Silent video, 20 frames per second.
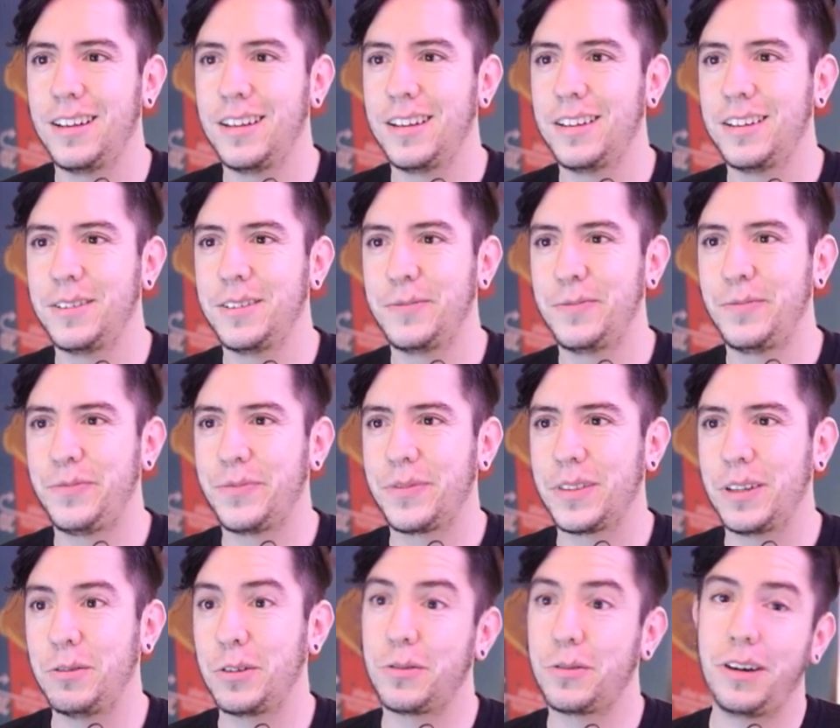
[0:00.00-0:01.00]

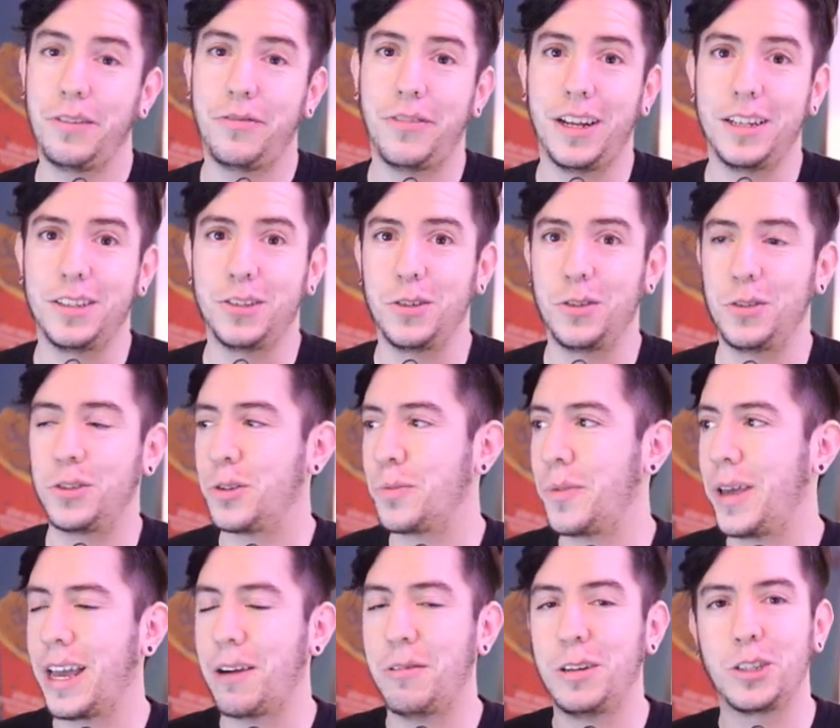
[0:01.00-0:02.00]
It was very fun to
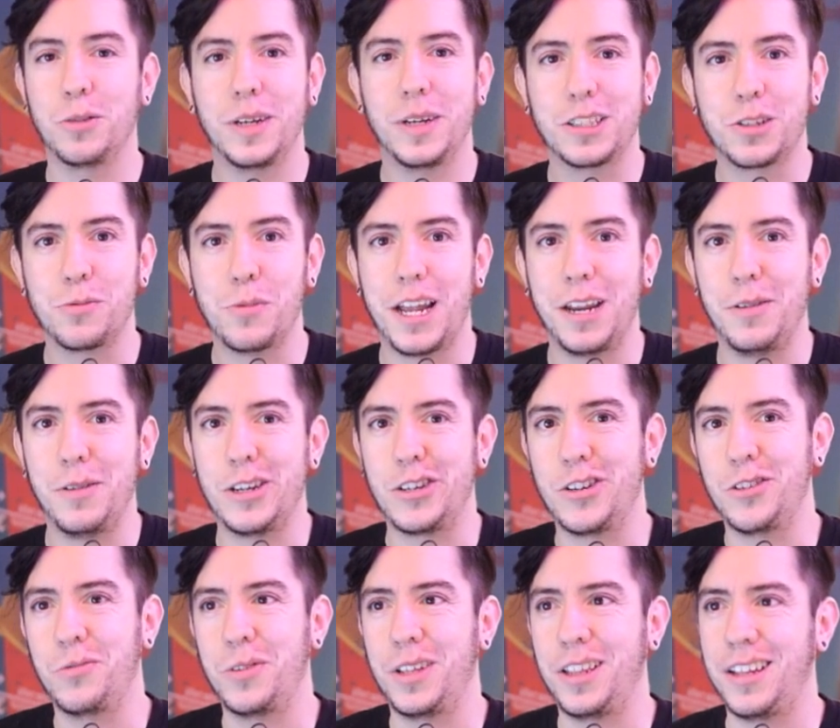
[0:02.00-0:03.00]
make. I want to make some
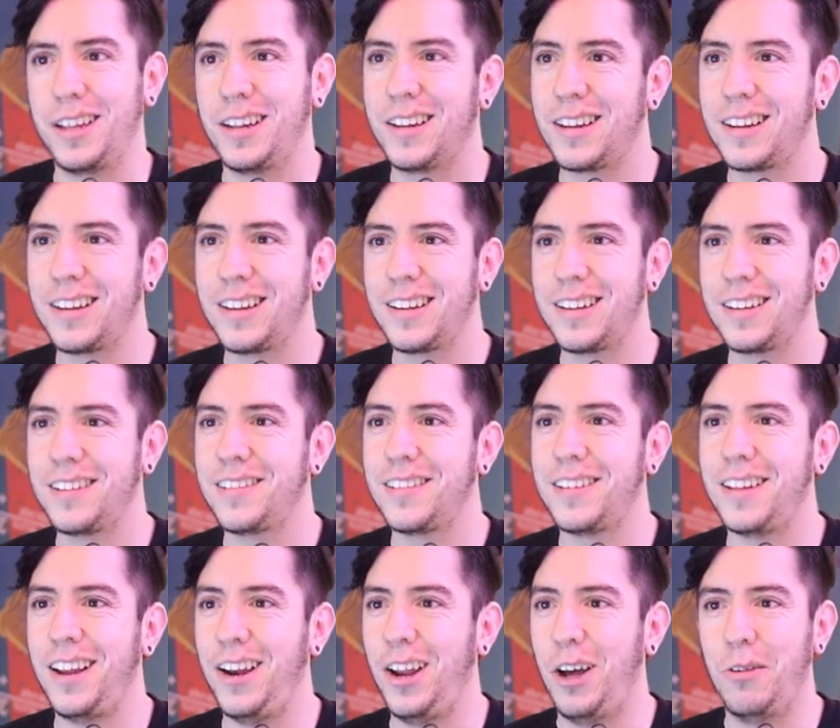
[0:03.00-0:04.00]
animations with it.
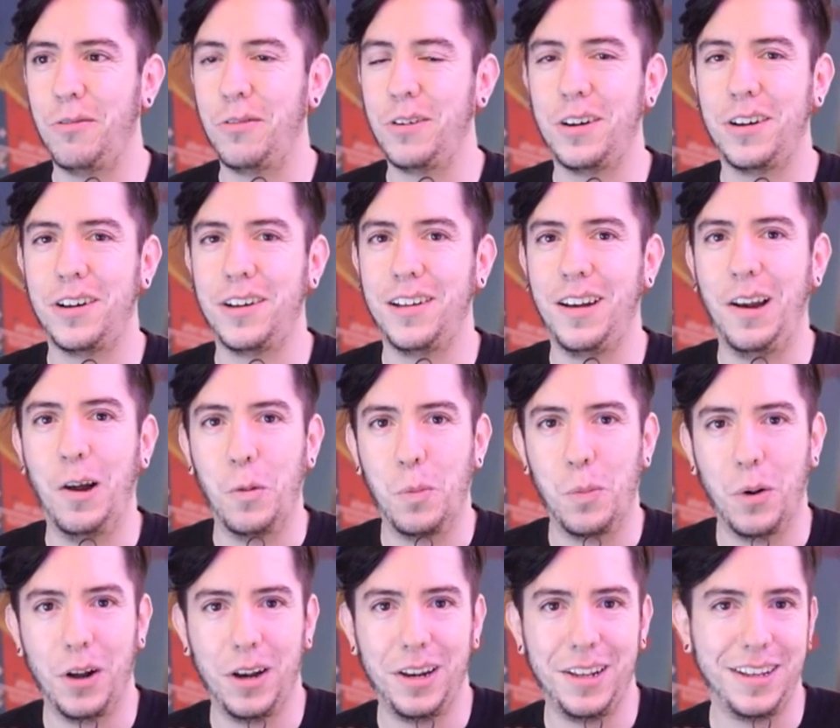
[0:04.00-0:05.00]
I love low
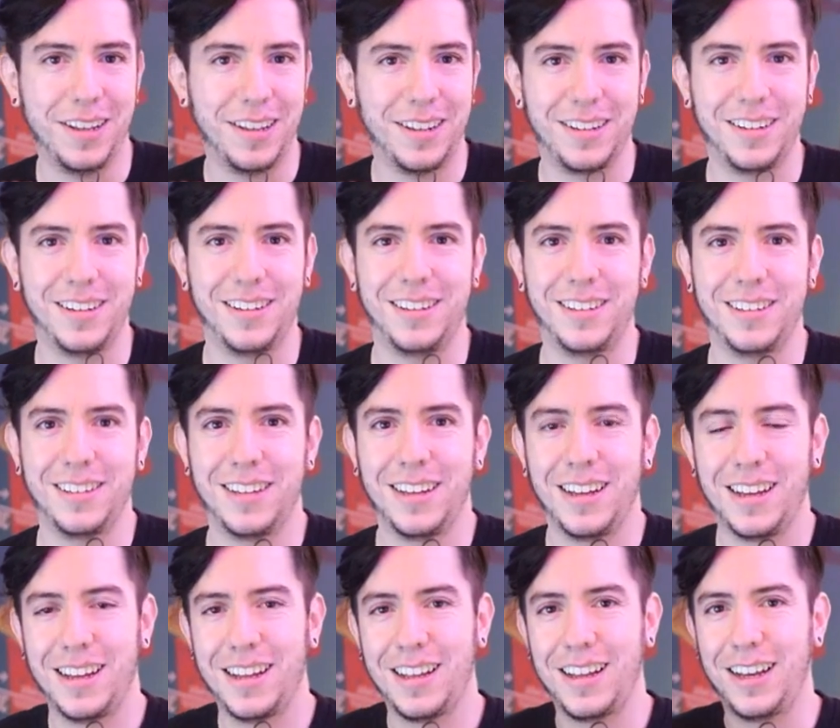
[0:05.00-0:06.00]
poly and
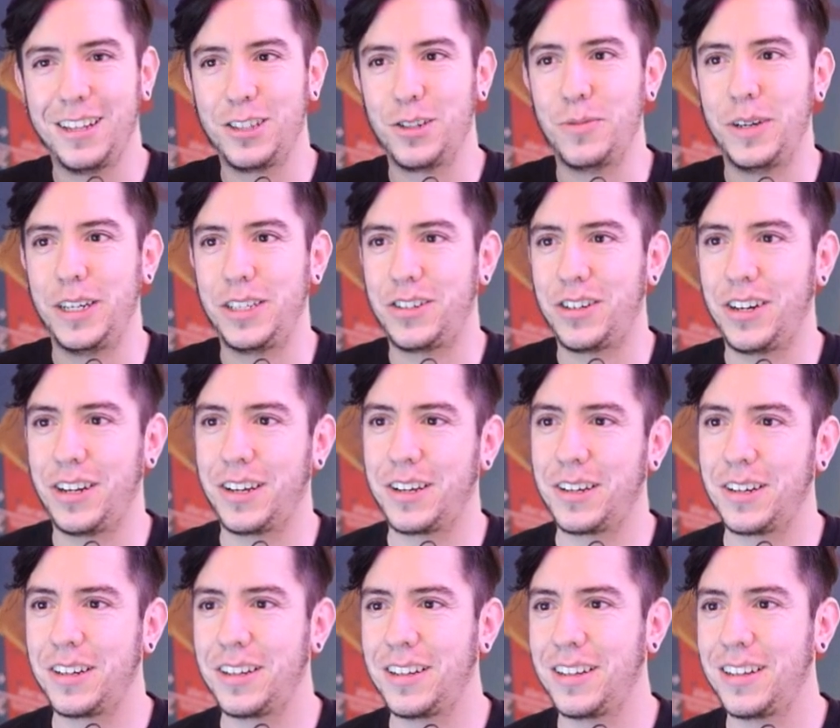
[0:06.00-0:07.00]

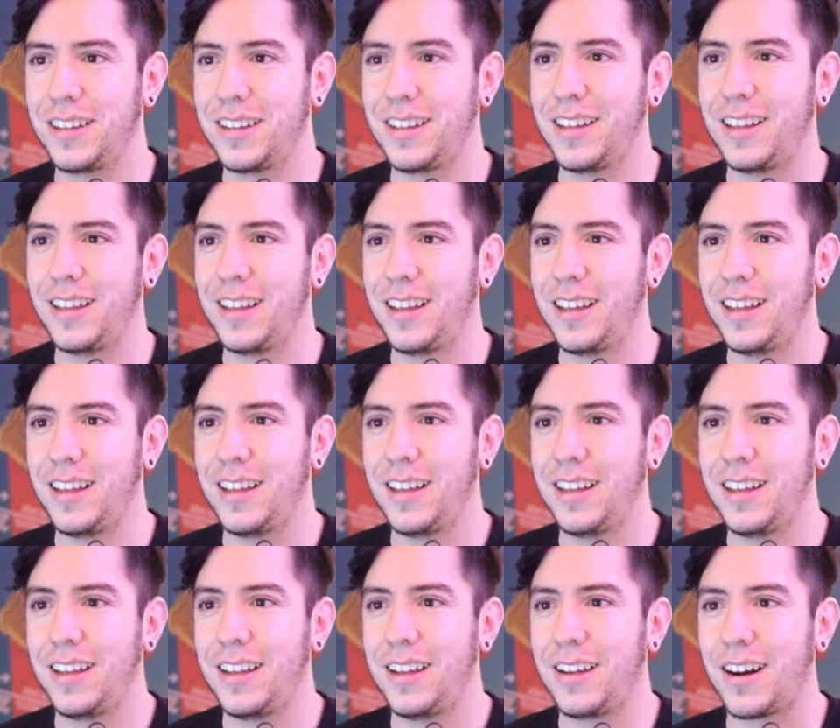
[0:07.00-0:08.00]
isometric
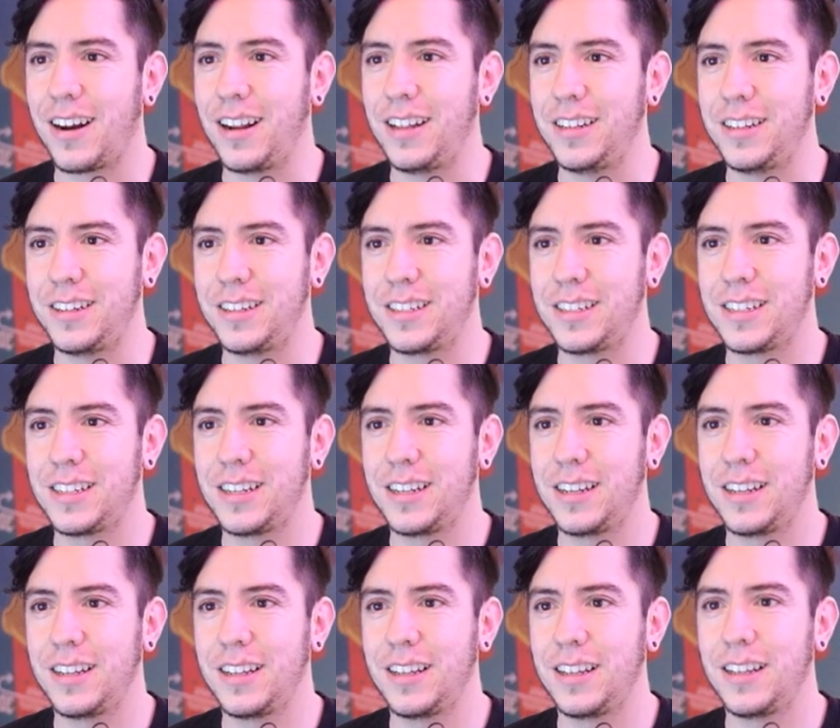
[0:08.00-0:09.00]
renders.
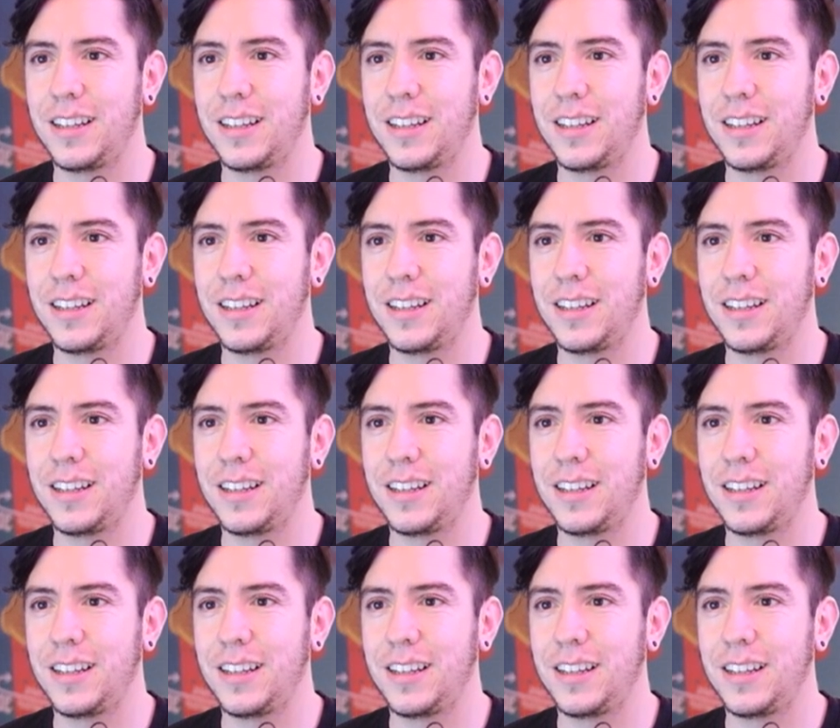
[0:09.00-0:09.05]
